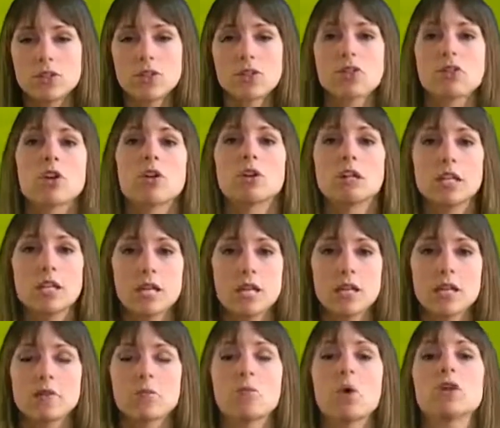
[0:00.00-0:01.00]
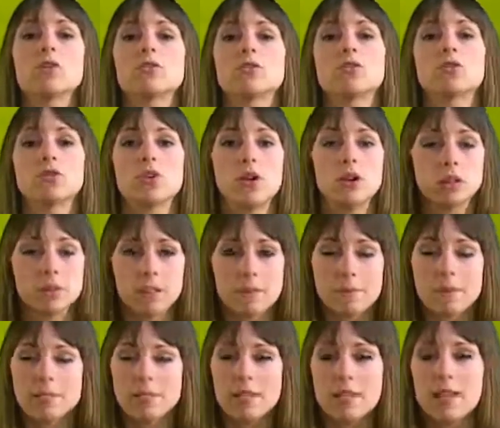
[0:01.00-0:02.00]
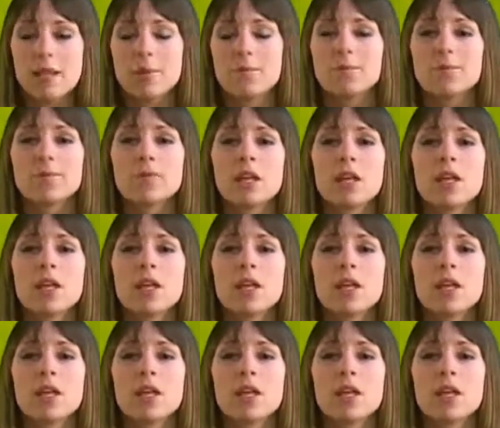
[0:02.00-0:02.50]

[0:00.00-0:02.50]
to start eating and what to start limiting.